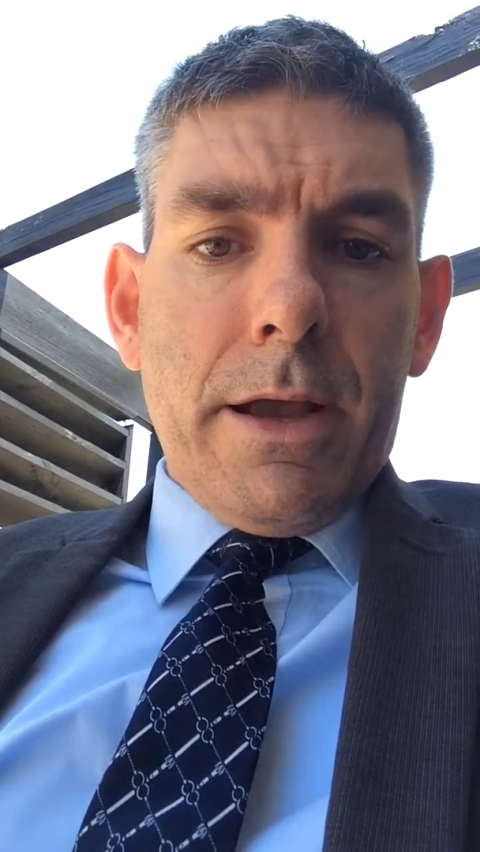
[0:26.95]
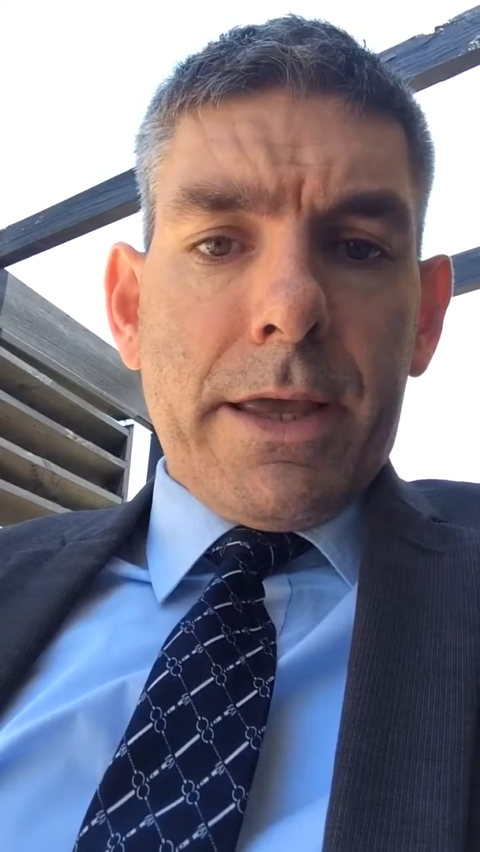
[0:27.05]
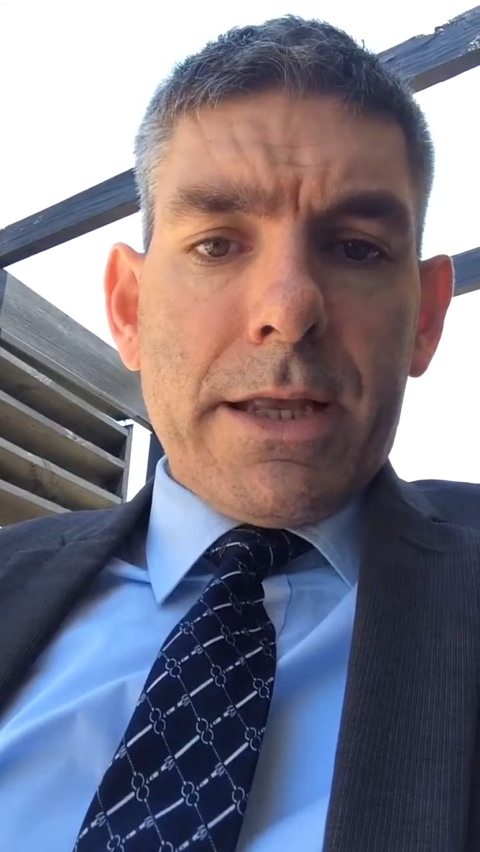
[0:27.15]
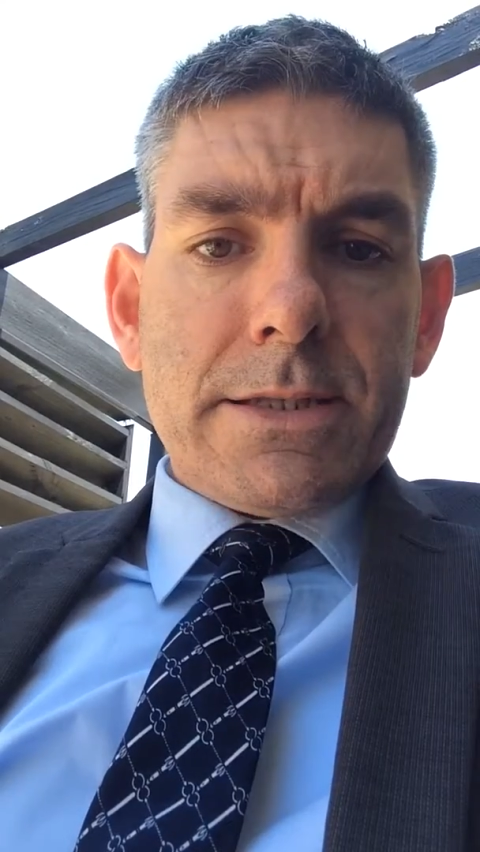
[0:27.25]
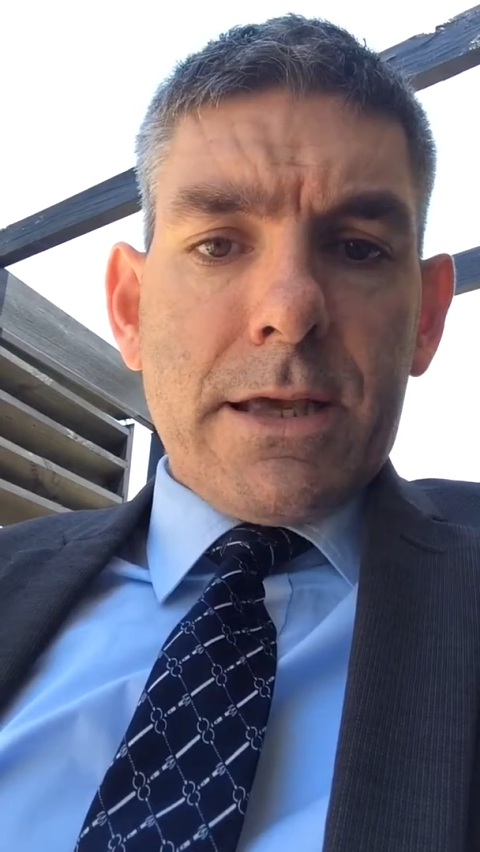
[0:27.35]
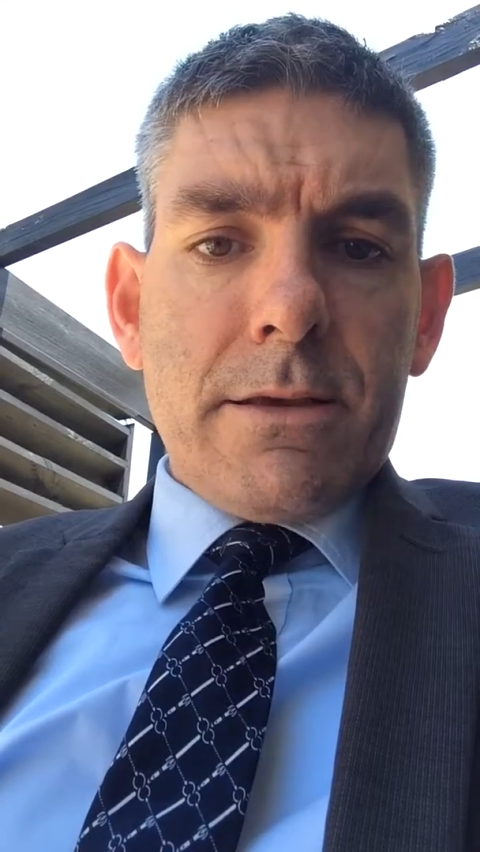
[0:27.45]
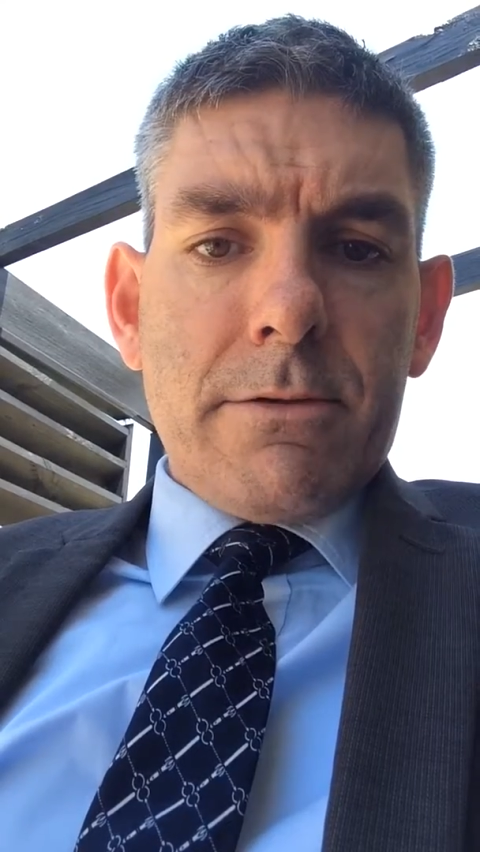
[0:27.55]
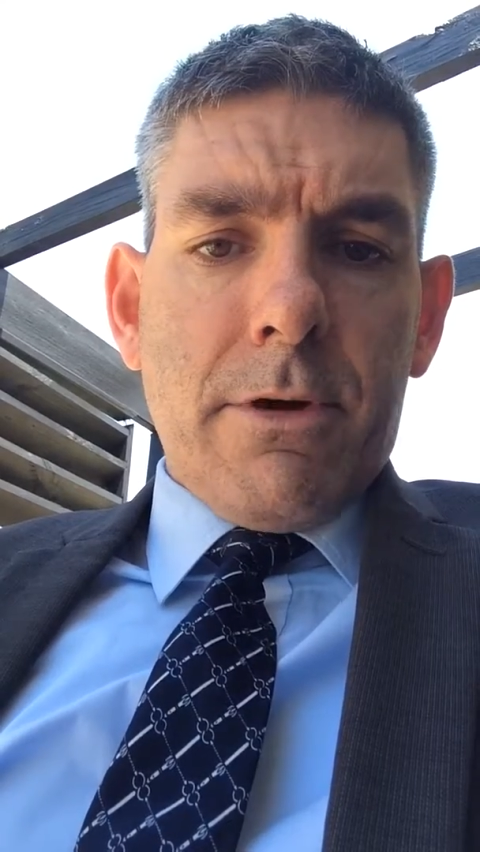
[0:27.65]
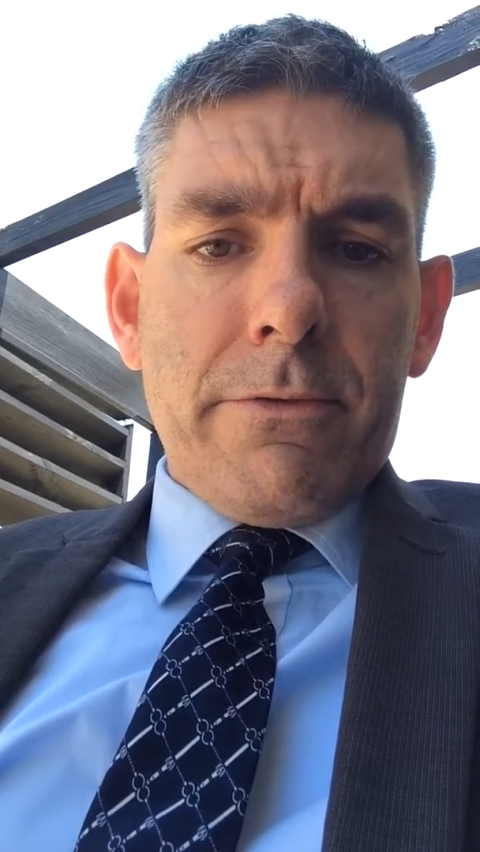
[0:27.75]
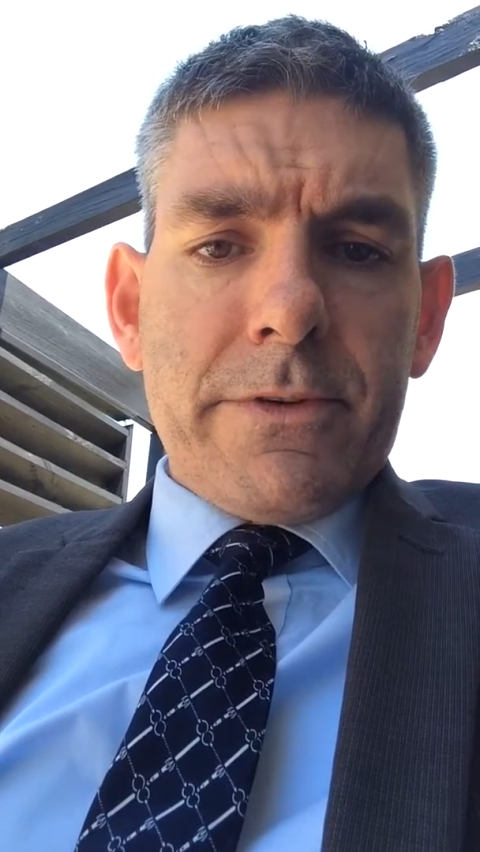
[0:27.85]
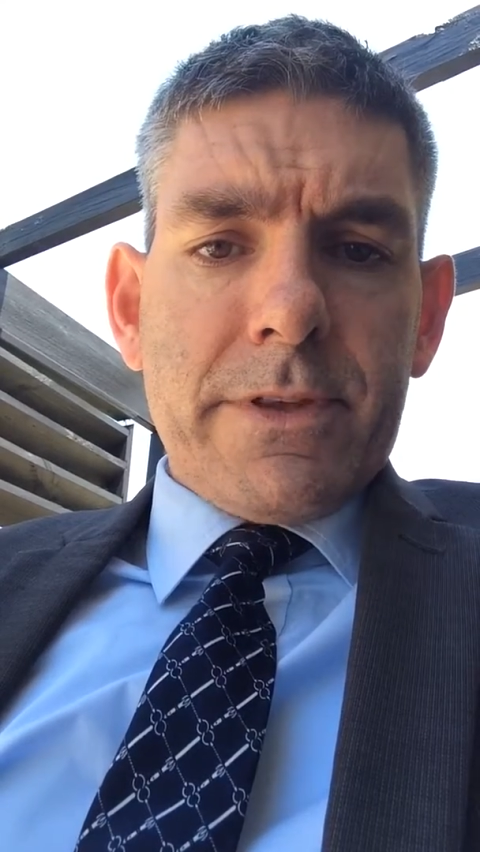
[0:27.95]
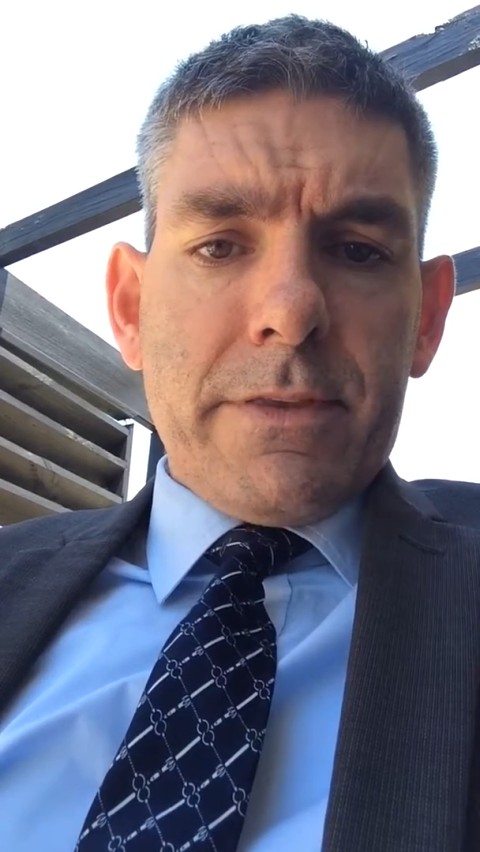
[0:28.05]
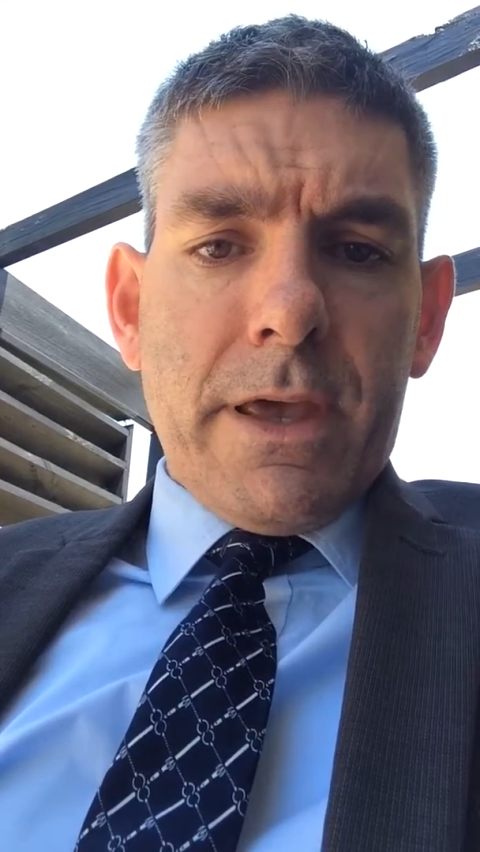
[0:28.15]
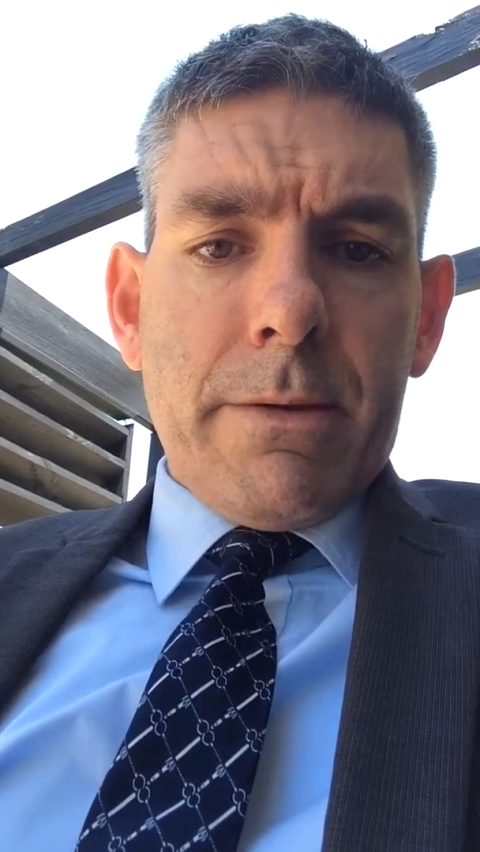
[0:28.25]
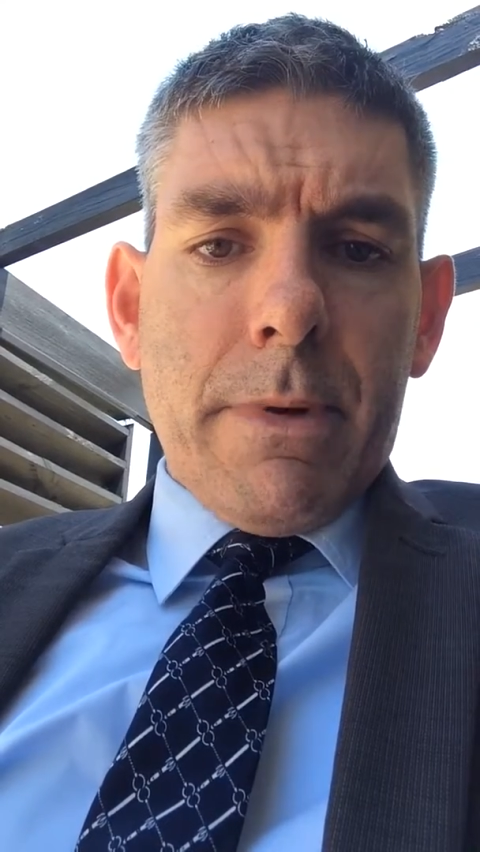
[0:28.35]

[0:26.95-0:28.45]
against other offers that they